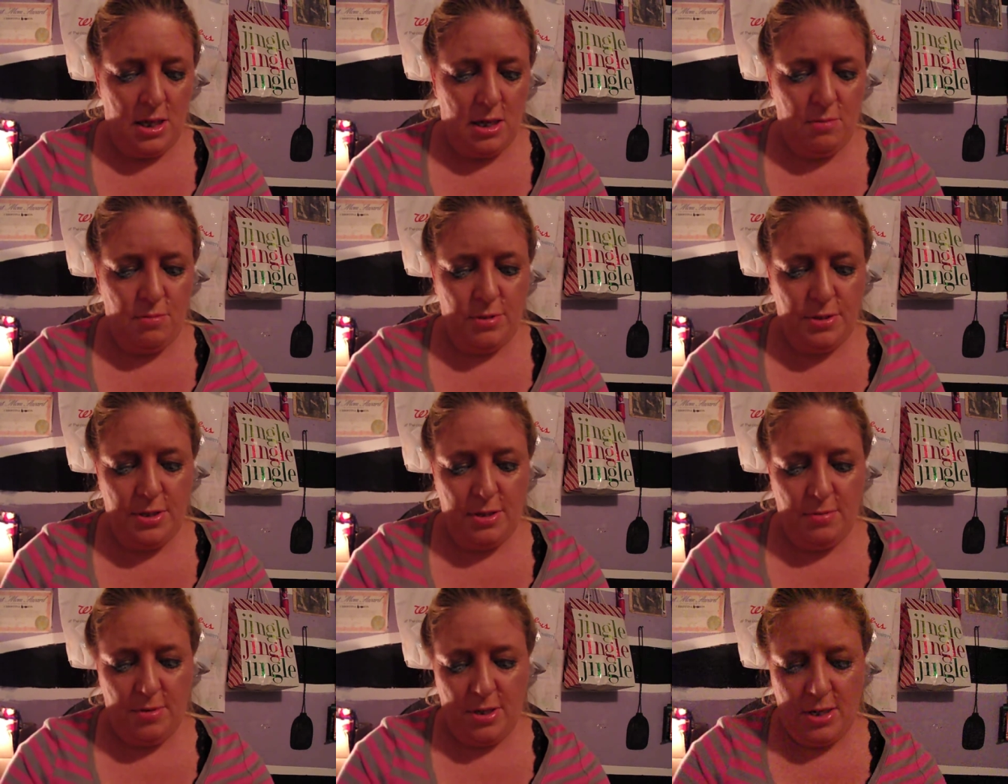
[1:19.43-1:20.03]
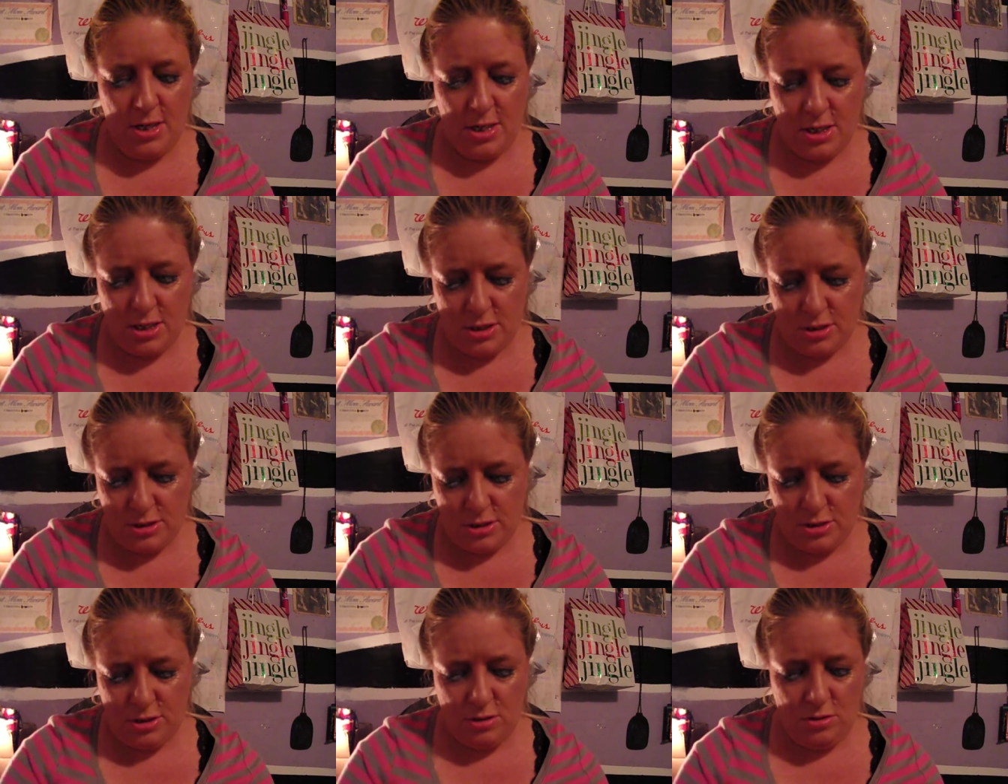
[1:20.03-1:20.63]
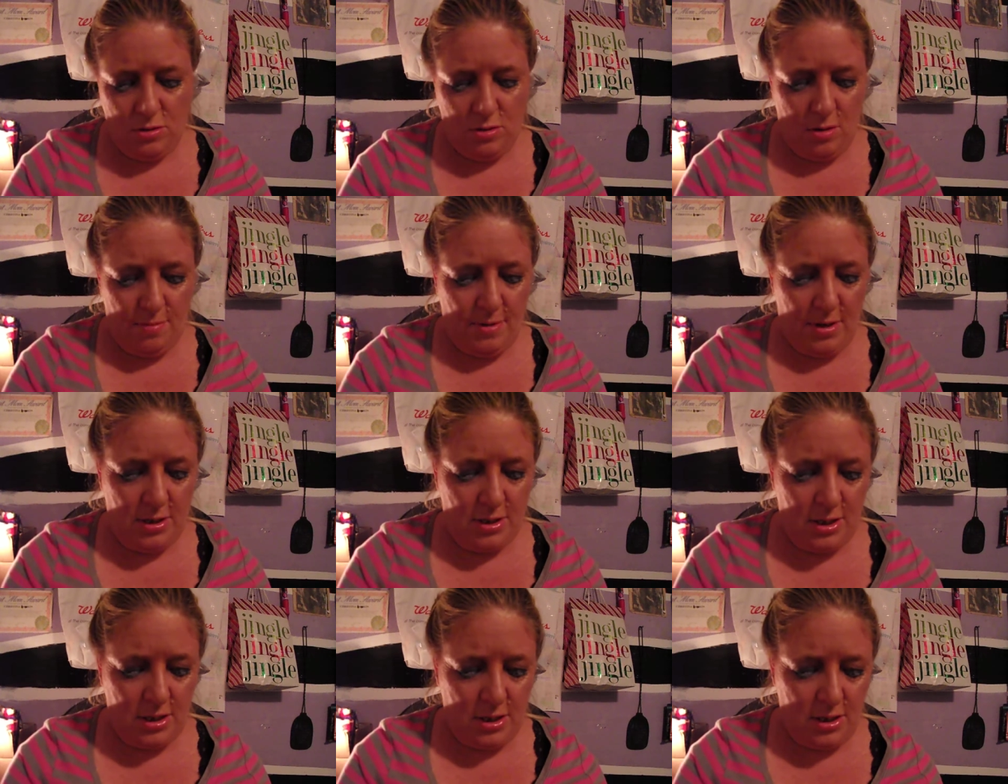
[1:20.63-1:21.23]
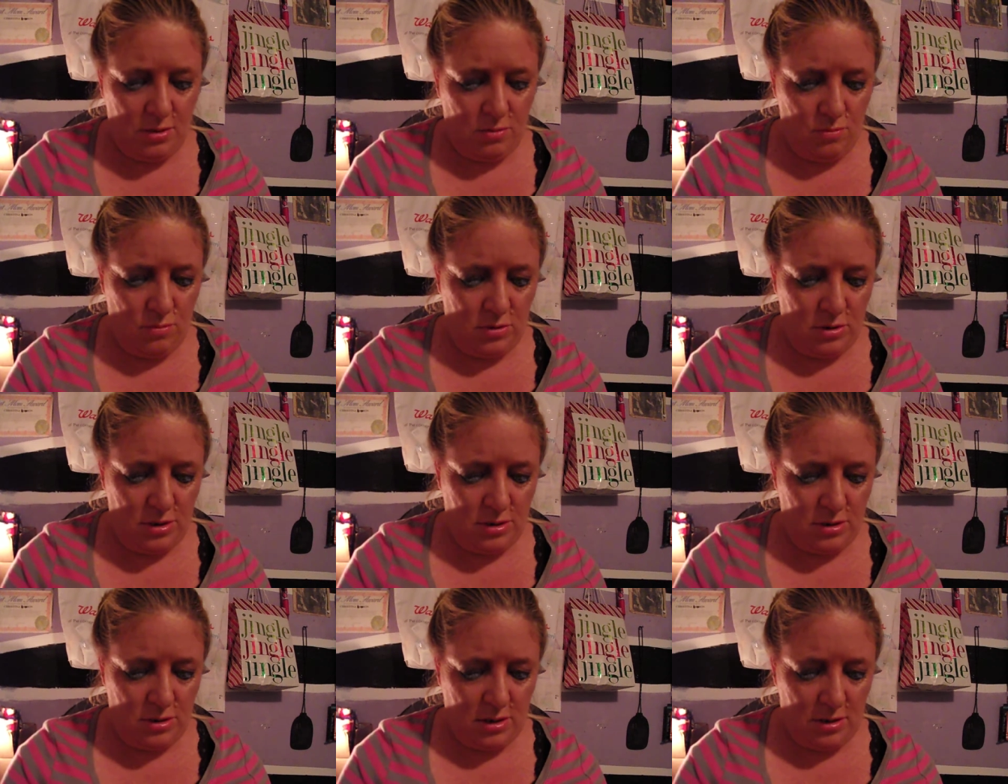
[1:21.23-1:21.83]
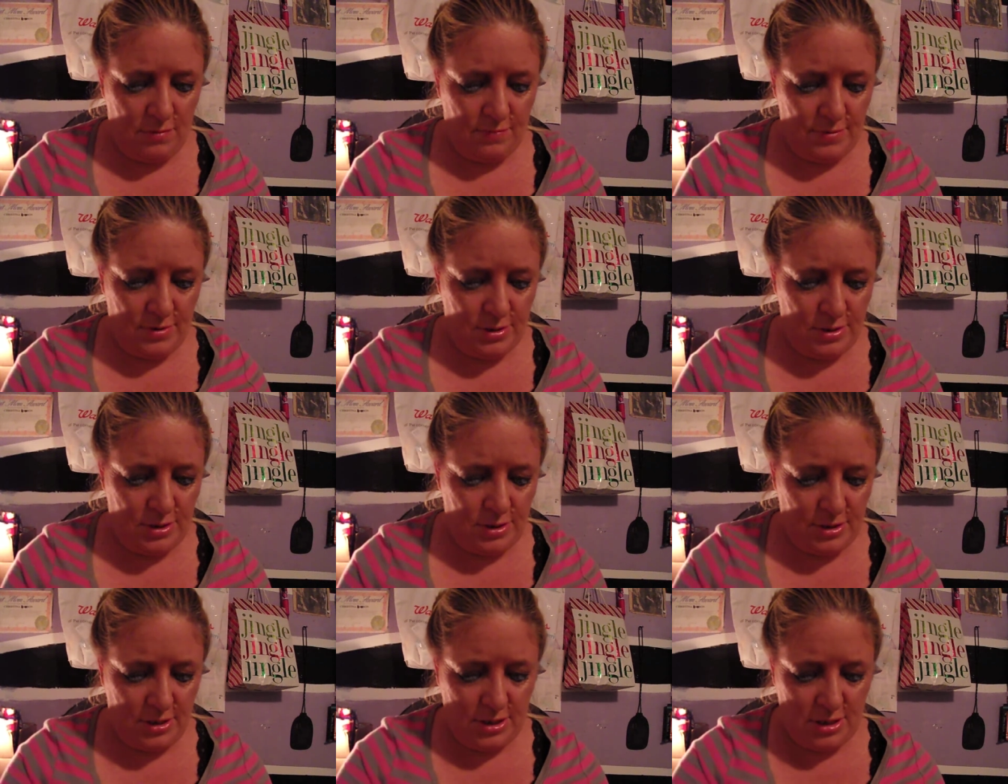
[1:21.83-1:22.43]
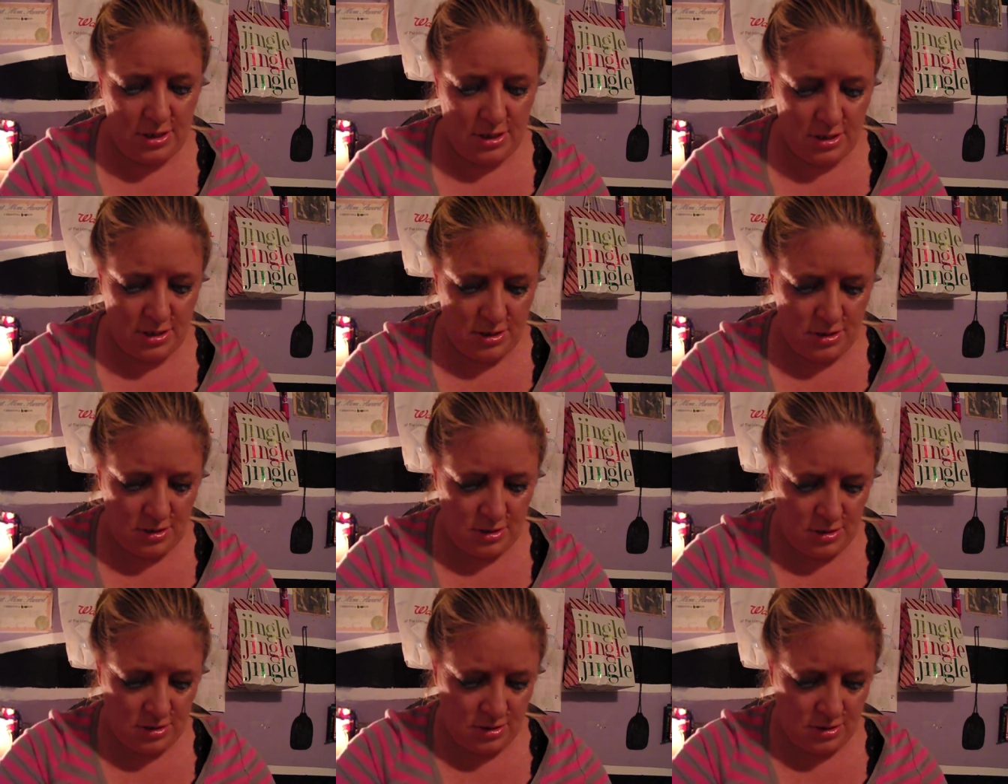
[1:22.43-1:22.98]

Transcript: he would see what he could do about getting one eventually.